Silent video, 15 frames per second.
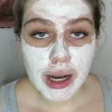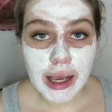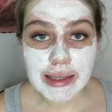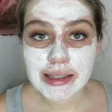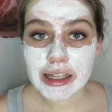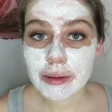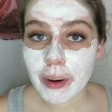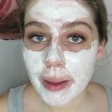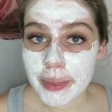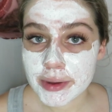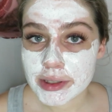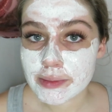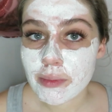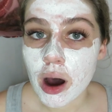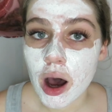the nice thing about
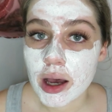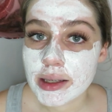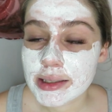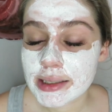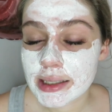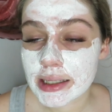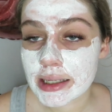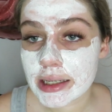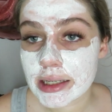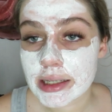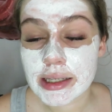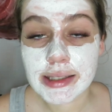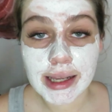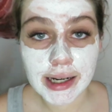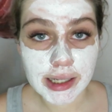this mask
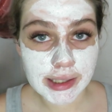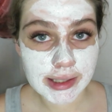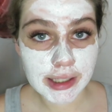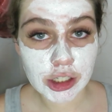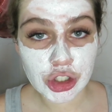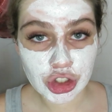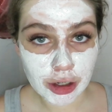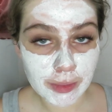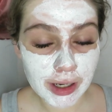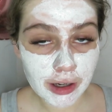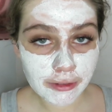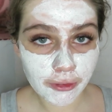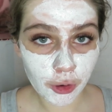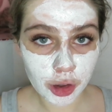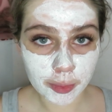is that it's extremely
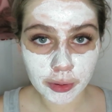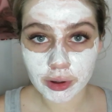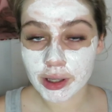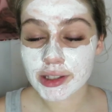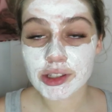affordable.